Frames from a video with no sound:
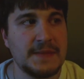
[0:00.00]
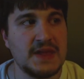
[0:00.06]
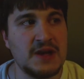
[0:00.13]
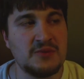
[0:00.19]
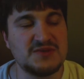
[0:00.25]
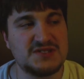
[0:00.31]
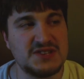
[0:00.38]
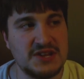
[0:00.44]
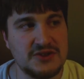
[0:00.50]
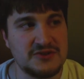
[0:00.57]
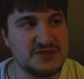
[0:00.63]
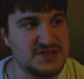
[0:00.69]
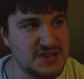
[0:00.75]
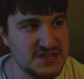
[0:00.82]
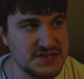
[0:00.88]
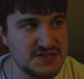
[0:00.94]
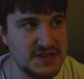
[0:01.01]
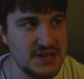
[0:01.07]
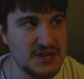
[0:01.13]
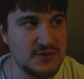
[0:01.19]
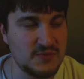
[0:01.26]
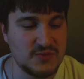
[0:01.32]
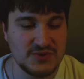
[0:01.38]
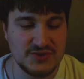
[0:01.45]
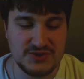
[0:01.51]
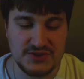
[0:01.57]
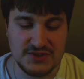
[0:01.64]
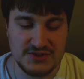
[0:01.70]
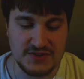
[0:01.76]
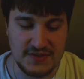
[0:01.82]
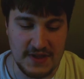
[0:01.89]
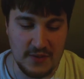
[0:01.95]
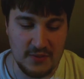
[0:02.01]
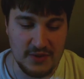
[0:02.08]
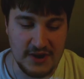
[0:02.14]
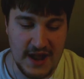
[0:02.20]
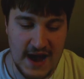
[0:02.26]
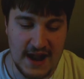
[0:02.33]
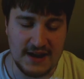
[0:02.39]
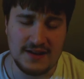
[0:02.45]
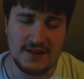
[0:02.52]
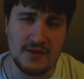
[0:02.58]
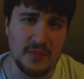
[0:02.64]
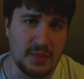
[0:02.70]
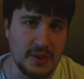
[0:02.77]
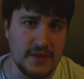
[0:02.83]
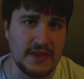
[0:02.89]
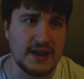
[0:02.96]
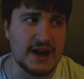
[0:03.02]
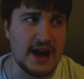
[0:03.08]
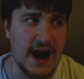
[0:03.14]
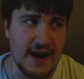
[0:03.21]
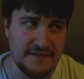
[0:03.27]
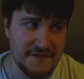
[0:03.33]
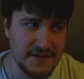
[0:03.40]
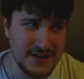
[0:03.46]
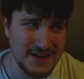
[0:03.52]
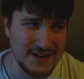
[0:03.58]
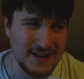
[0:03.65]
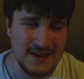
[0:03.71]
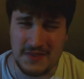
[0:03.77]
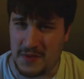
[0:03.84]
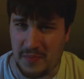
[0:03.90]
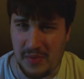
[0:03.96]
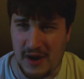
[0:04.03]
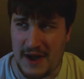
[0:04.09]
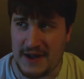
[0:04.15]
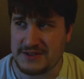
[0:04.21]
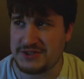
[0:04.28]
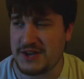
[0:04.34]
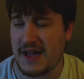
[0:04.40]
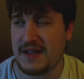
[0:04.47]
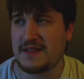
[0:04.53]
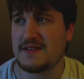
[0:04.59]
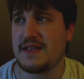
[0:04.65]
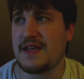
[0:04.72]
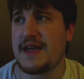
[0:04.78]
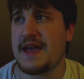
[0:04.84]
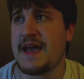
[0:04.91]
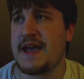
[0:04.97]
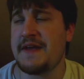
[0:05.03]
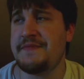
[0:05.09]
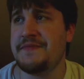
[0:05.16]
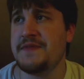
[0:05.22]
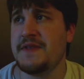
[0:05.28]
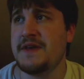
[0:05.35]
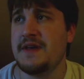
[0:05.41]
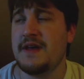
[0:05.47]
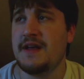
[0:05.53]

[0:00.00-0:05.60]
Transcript: it was either Disney was just they were not completely confident in the project and